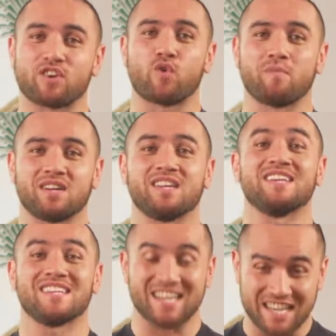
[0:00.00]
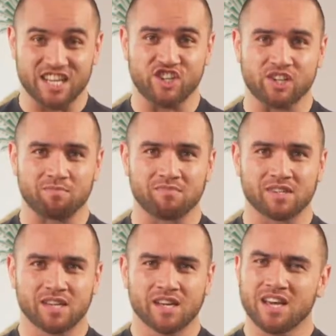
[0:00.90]
equipment in any gym.
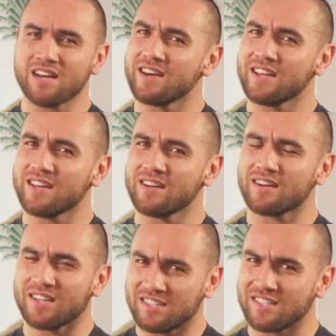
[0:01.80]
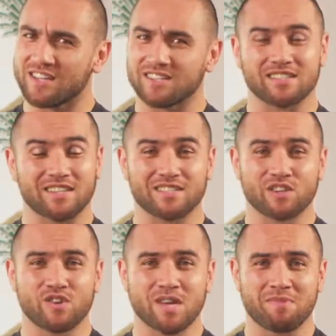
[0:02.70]
Engari, kai te tika tā
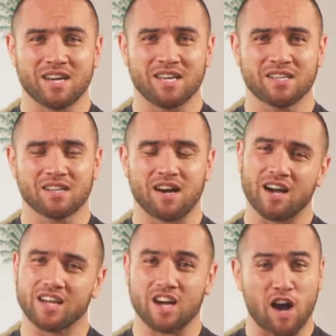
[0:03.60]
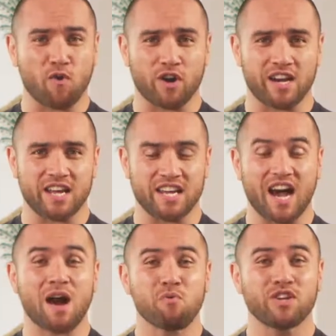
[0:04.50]
tātou nei mahi, ai ka ora nei.
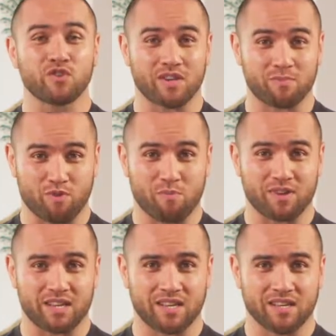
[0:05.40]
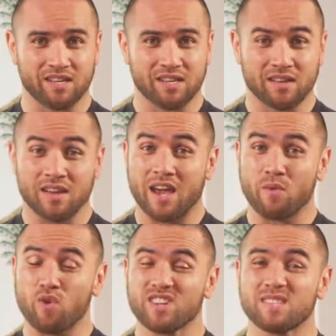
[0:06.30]
Are we doing it properly?
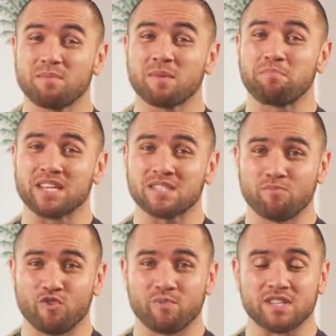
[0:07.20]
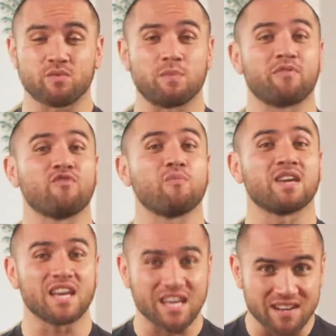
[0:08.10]
And what are some of the best movements when
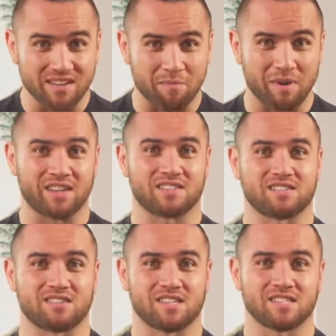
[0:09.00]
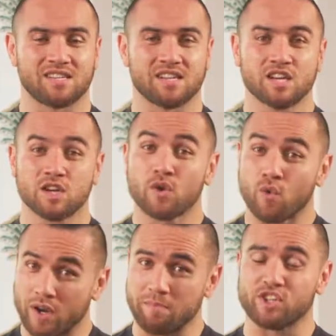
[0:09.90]
performing any dumbbell exercise?
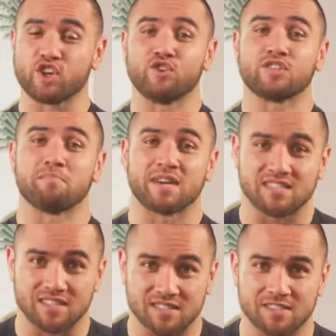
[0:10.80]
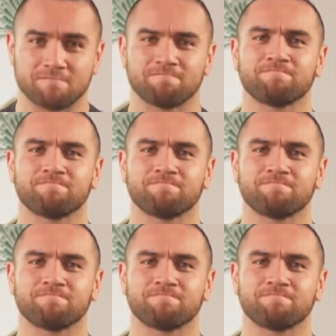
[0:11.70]
Well, let me show you some basics.